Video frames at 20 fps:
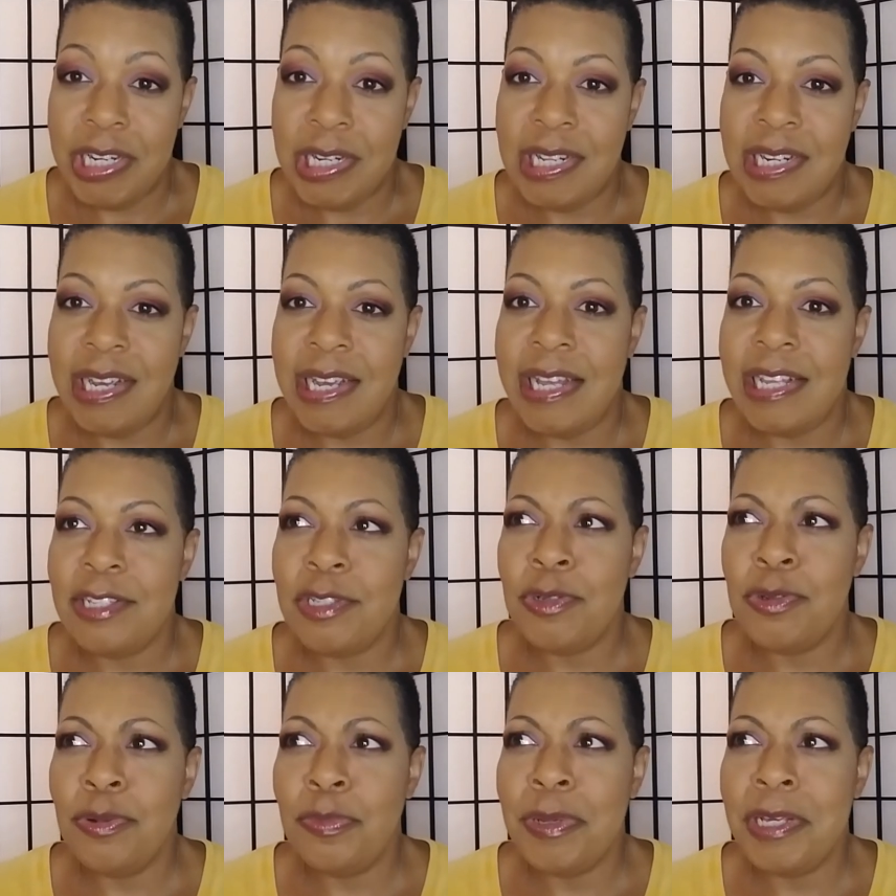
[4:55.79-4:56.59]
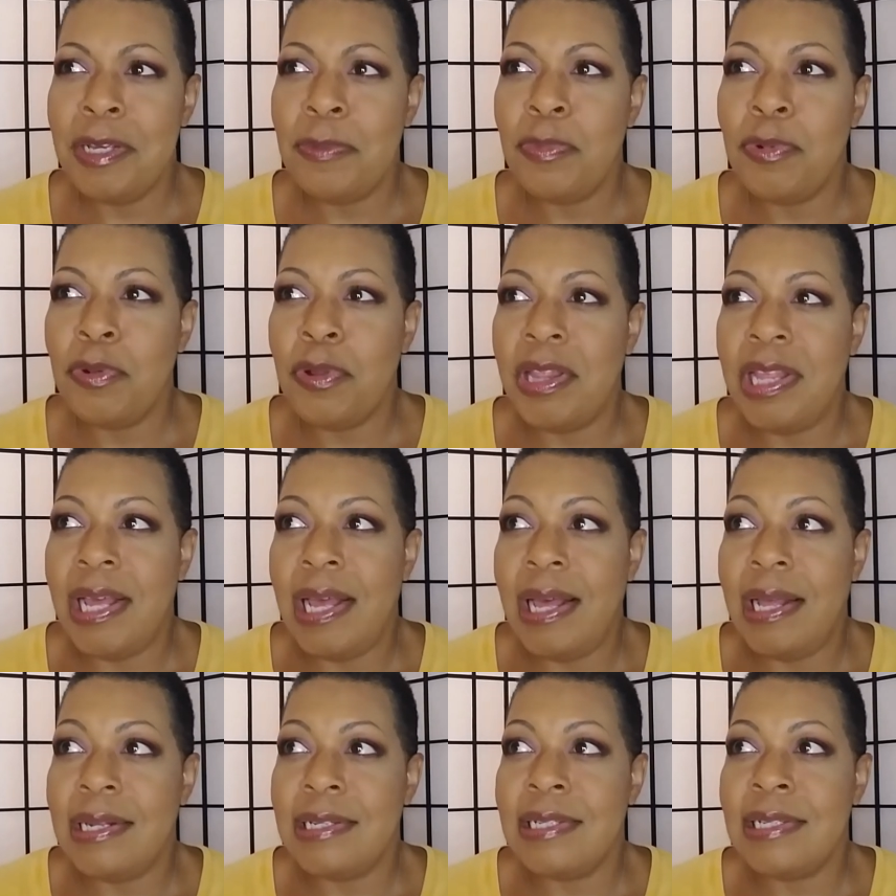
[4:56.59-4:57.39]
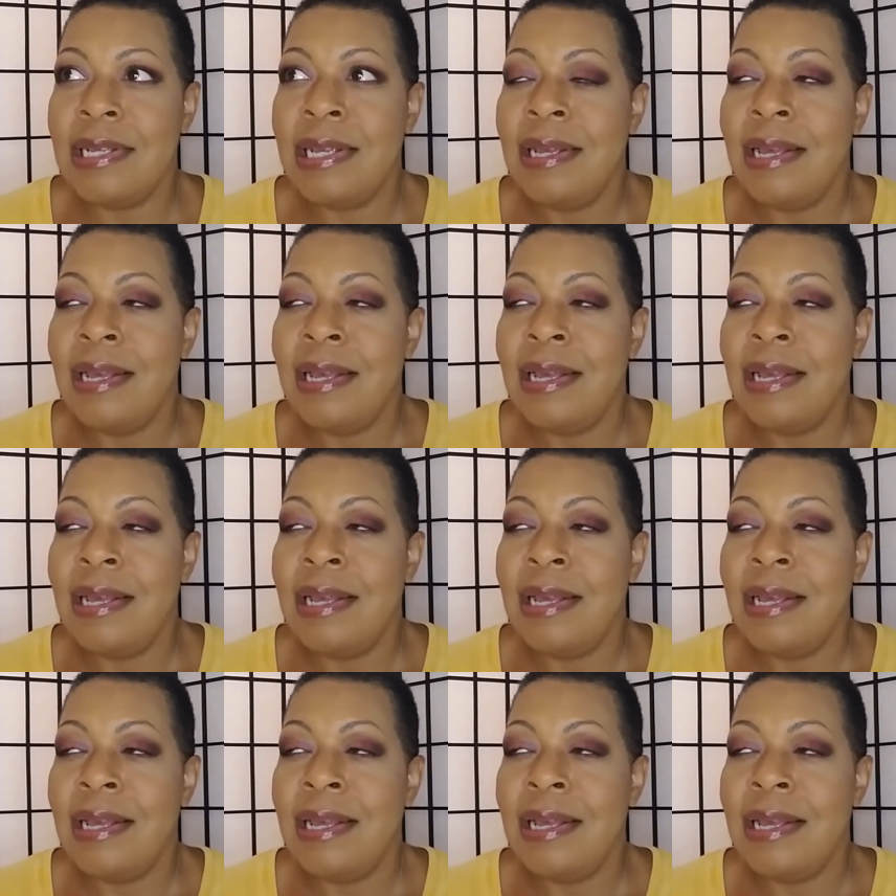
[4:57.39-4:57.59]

And I asked two people that